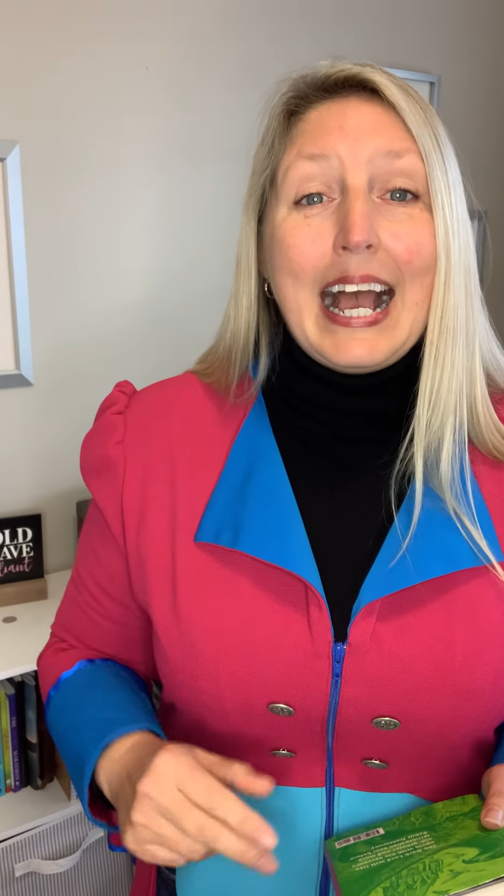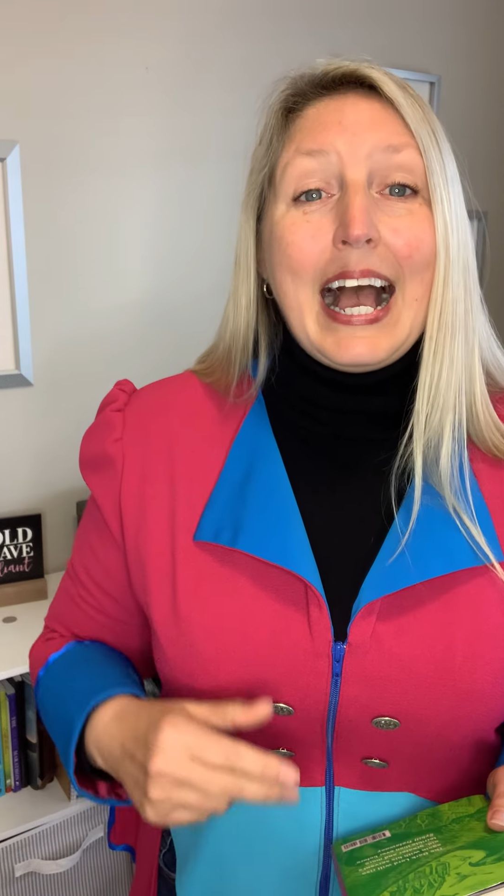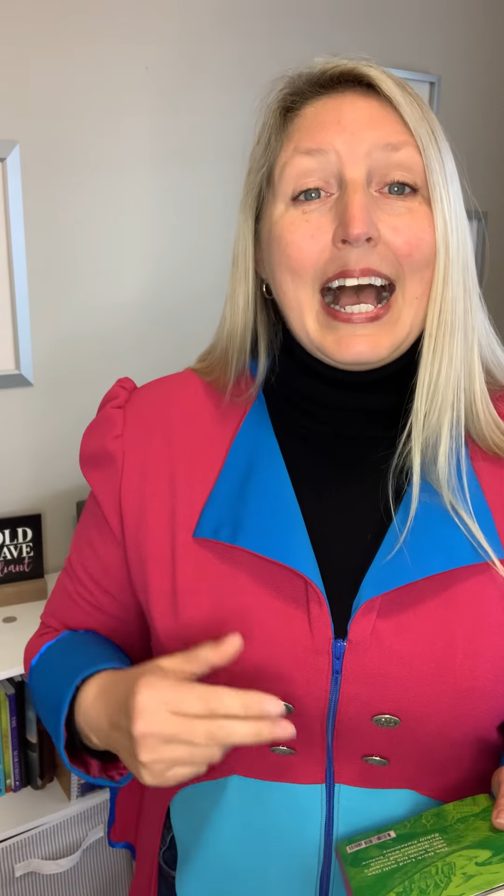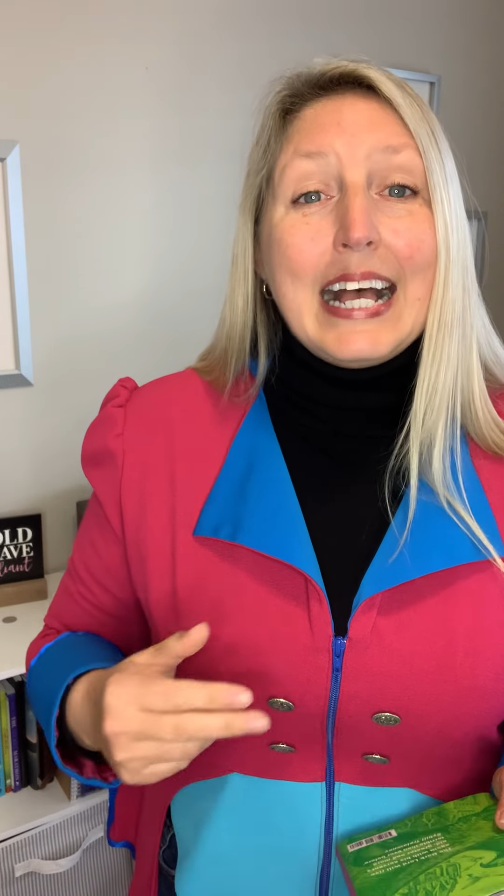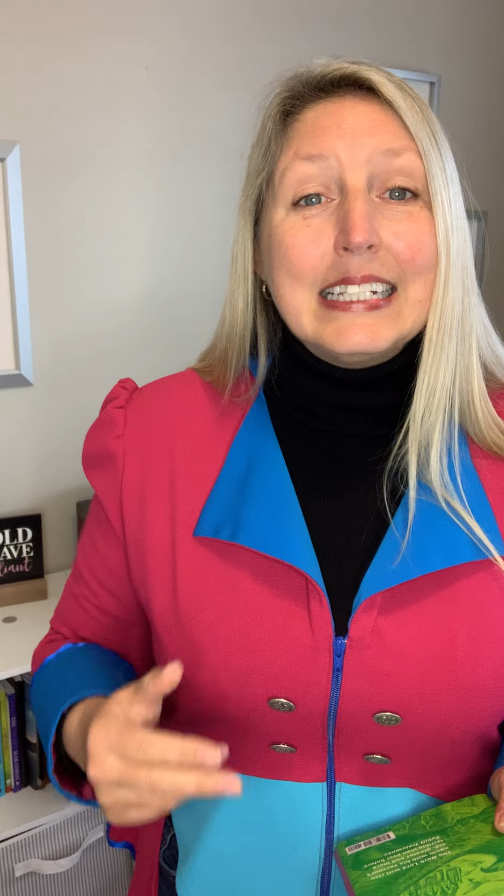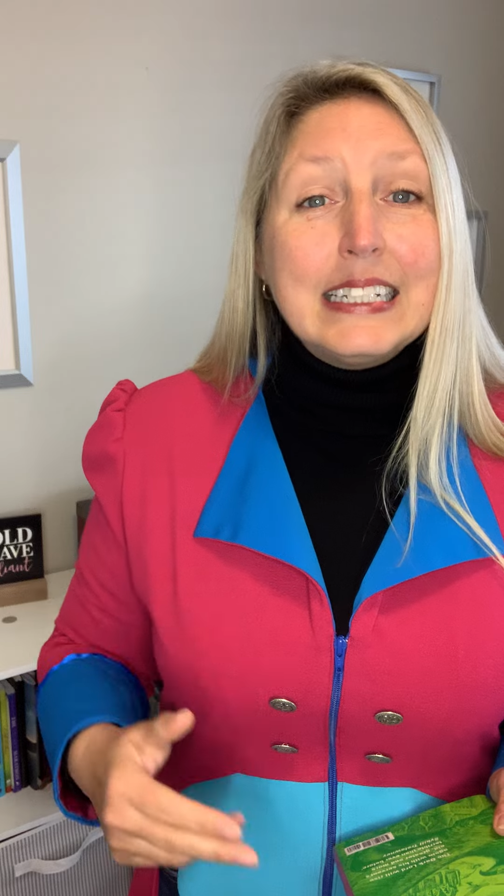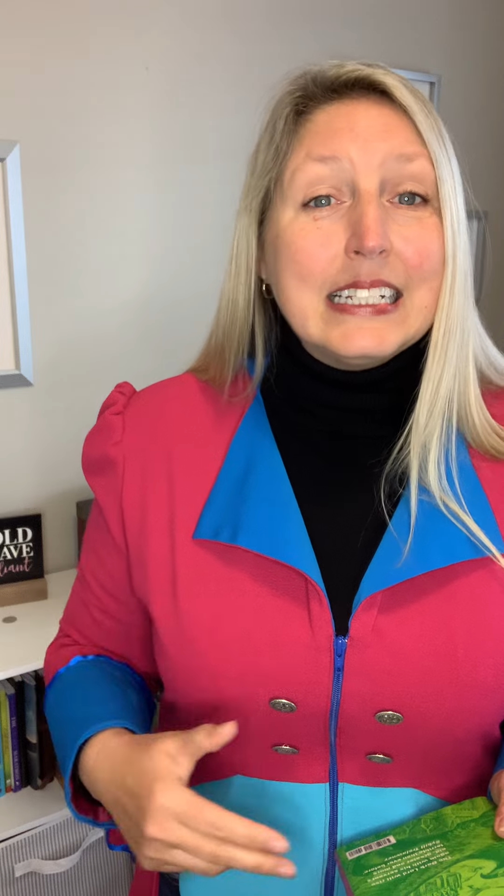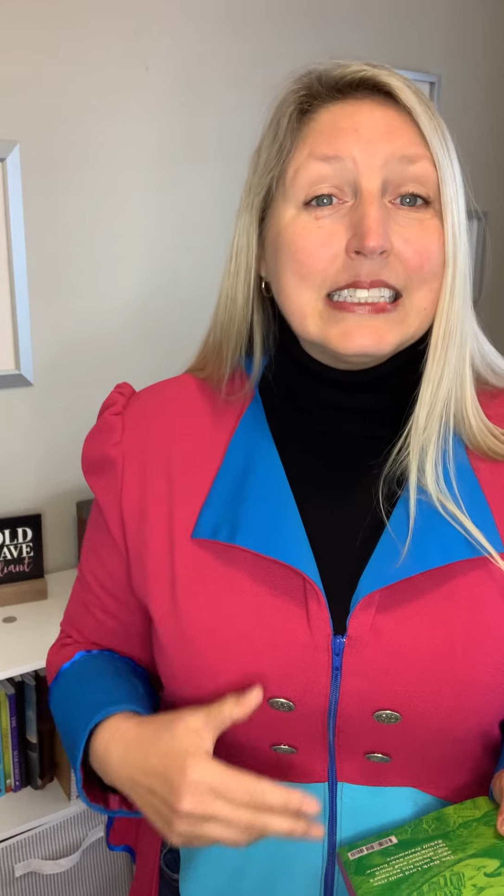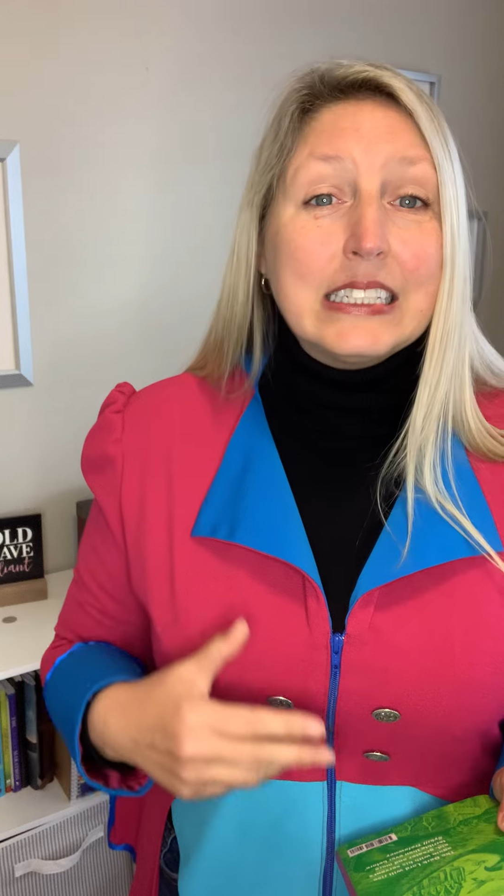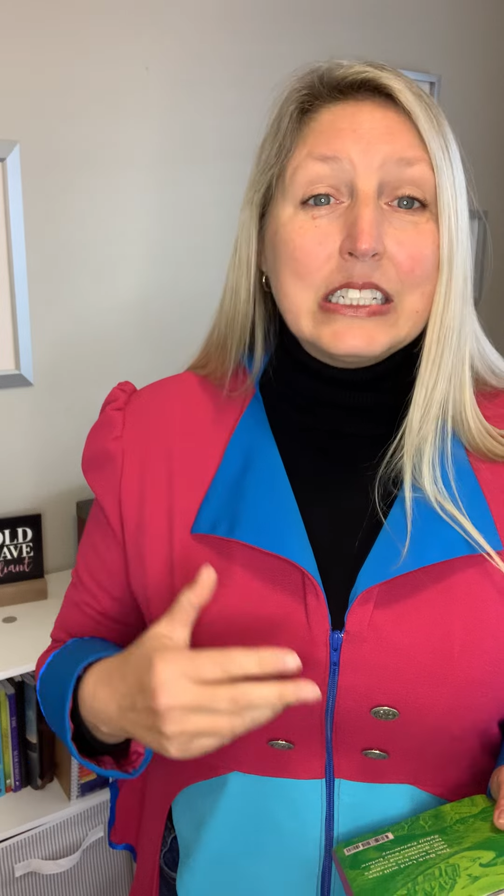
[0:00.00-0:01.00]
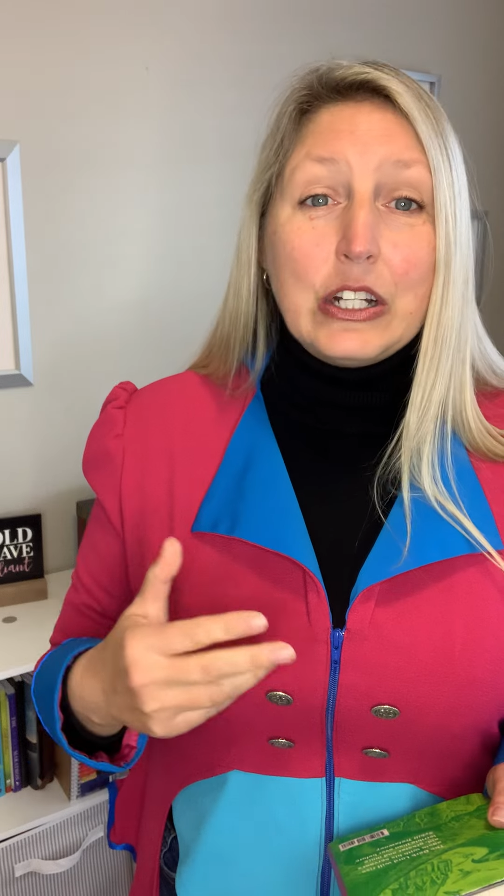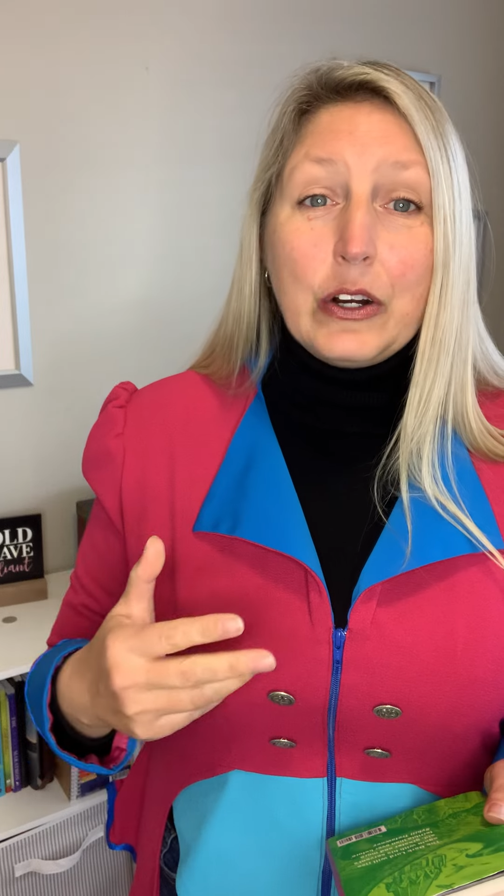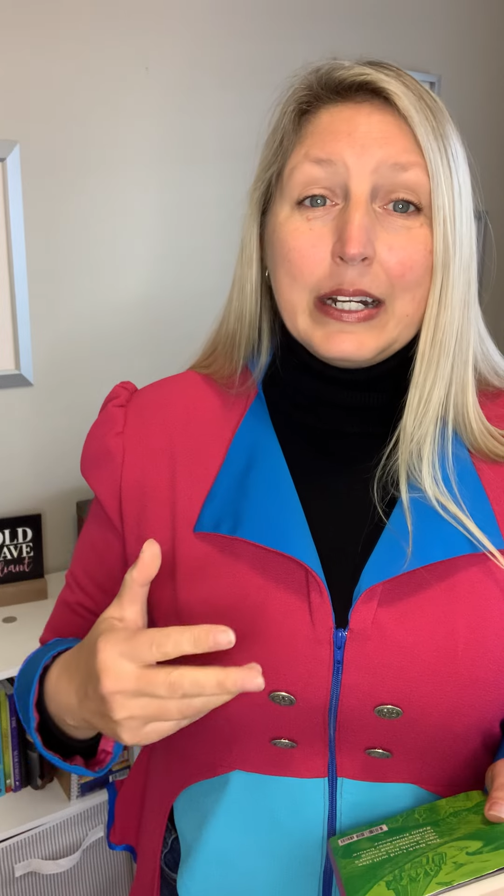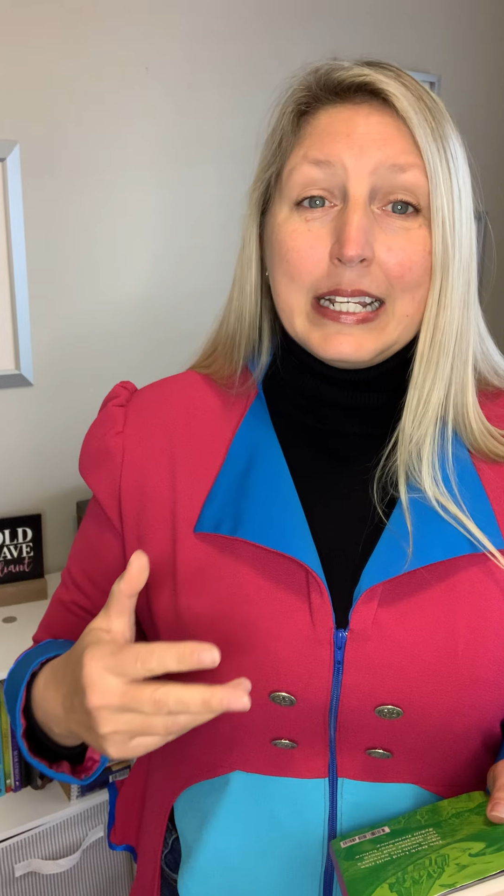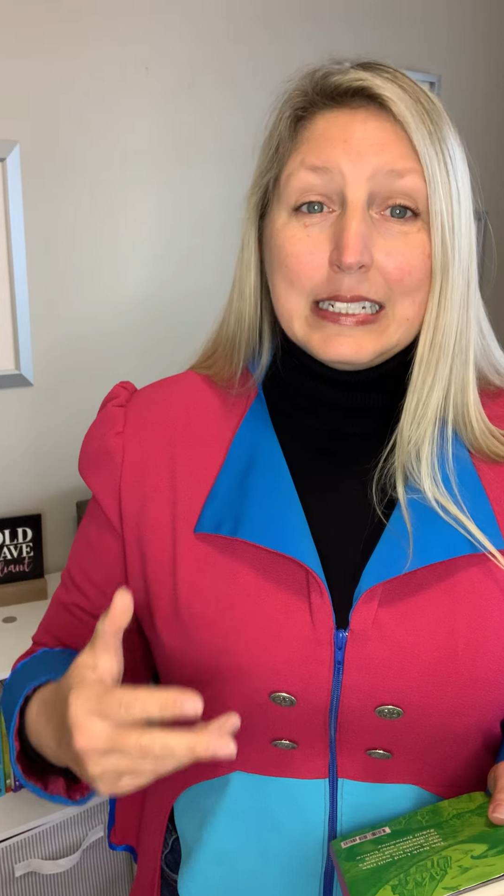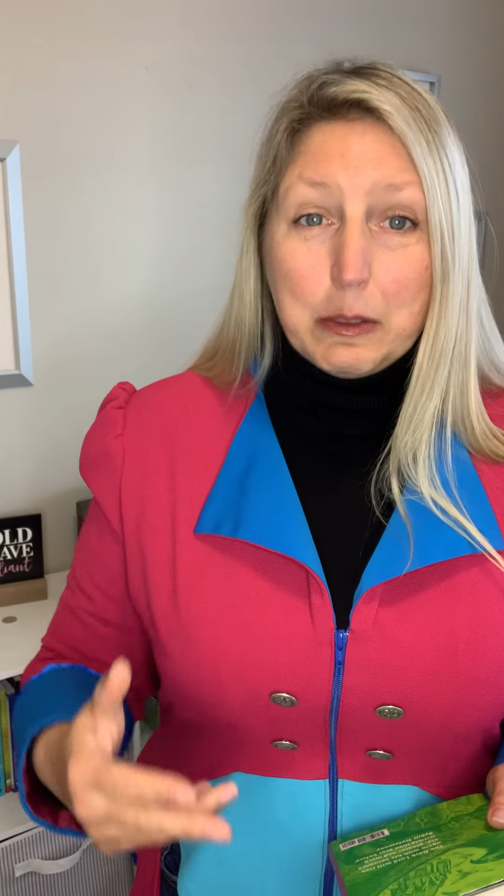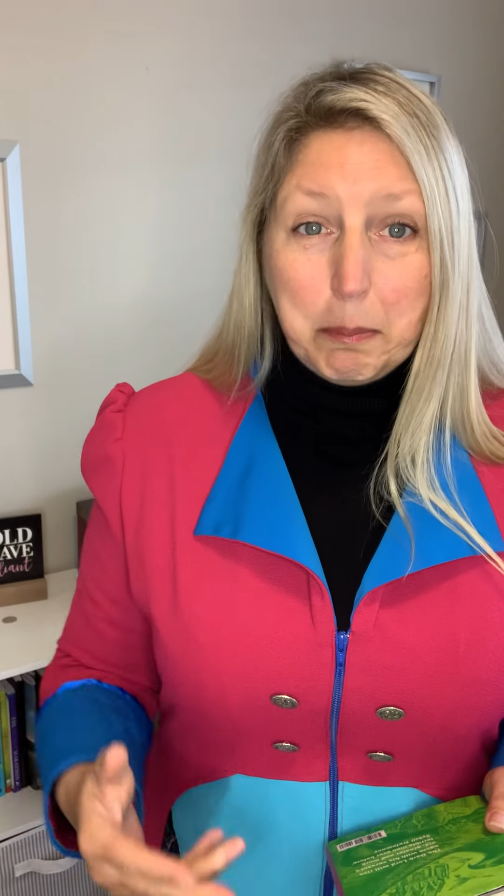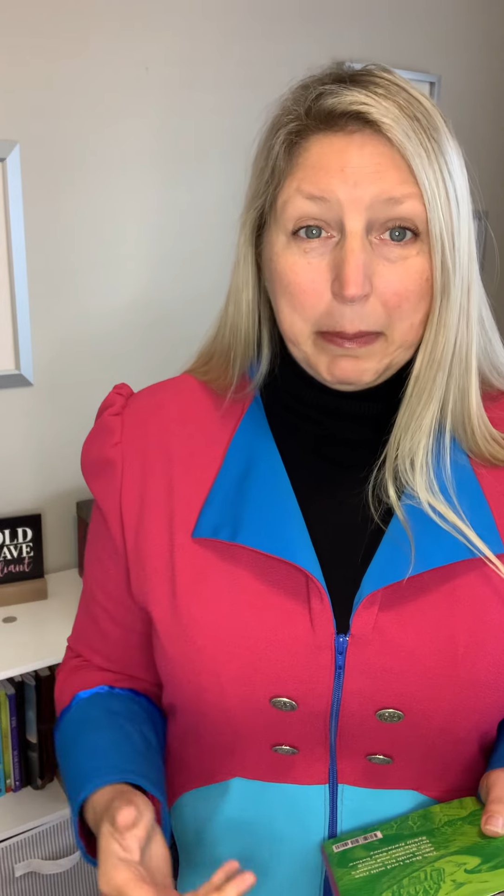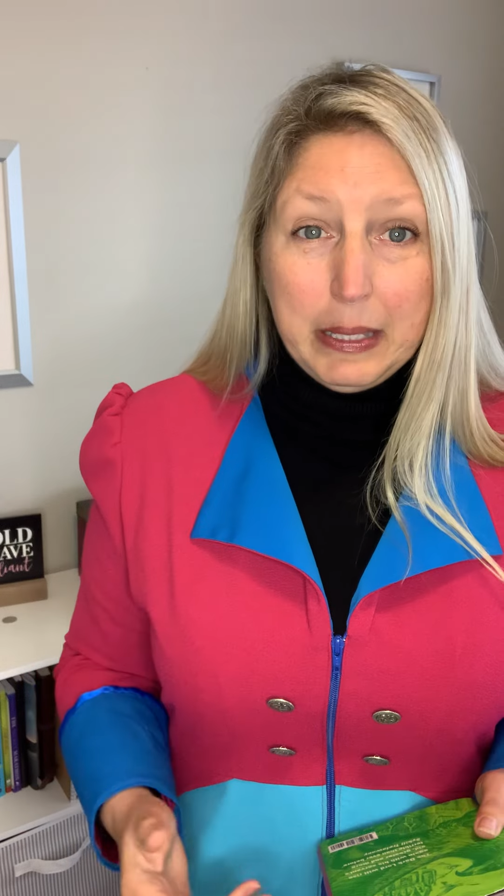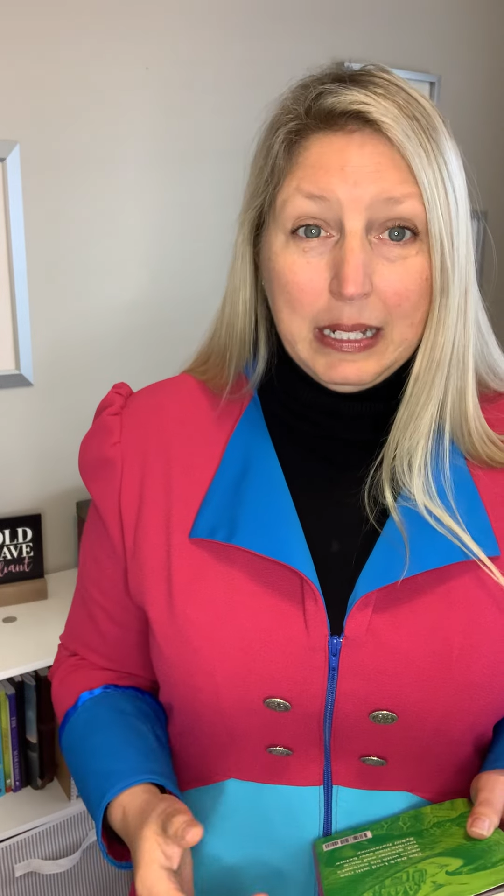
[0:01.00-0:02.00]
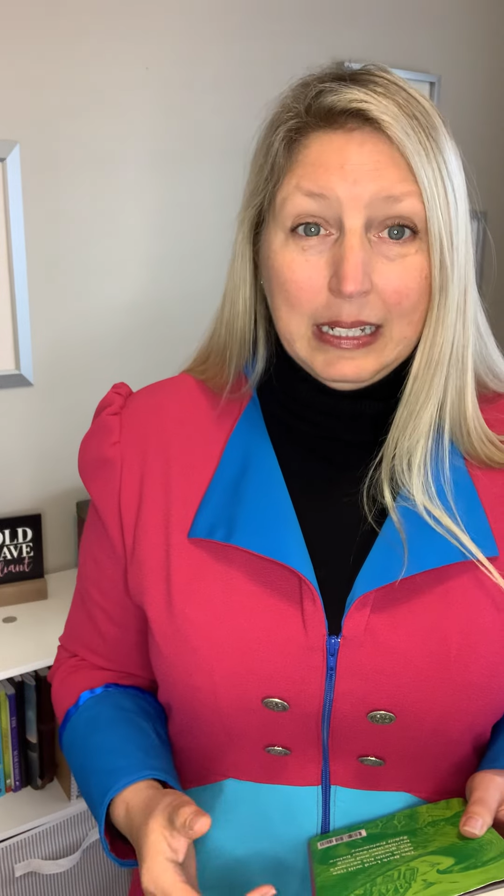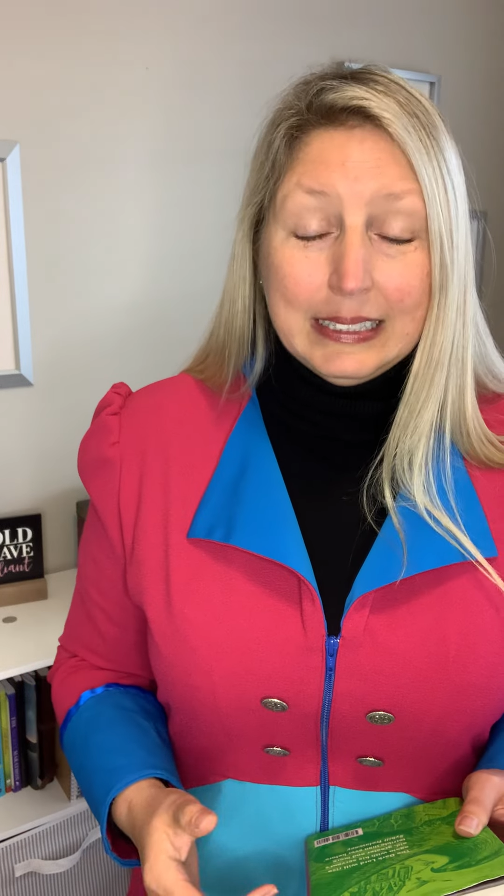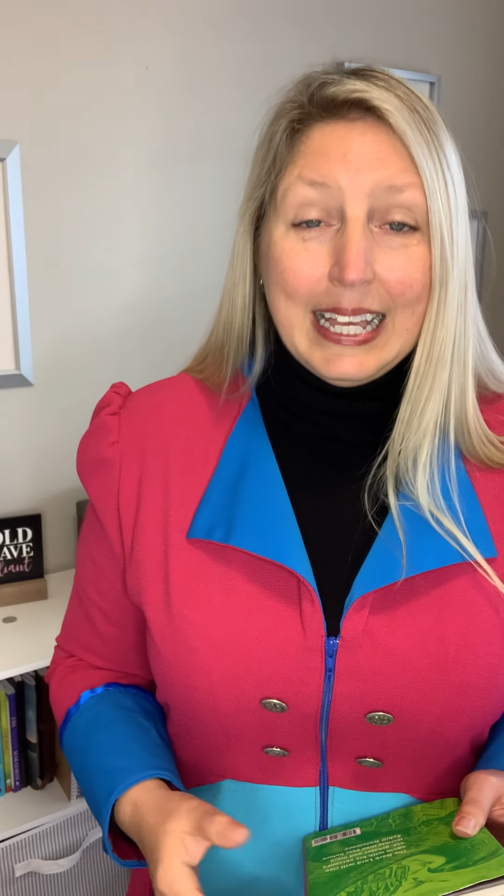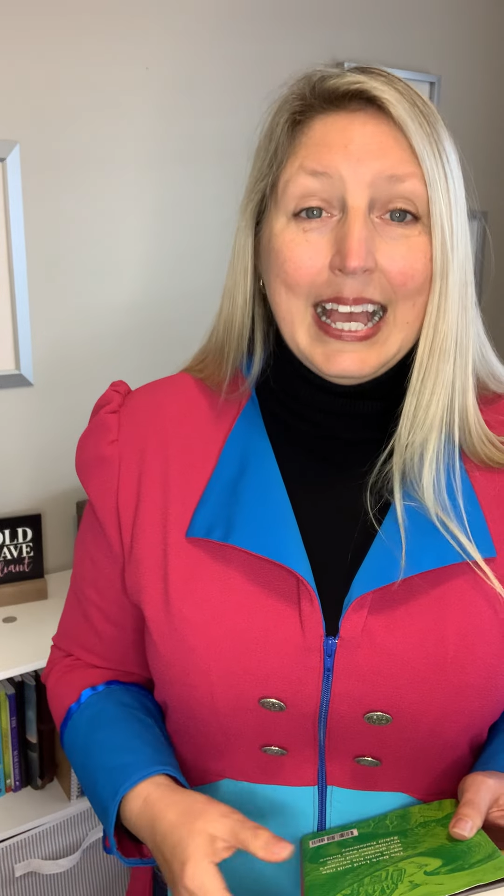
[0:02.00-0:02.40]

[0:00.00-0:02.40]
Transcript: as it's starting to build,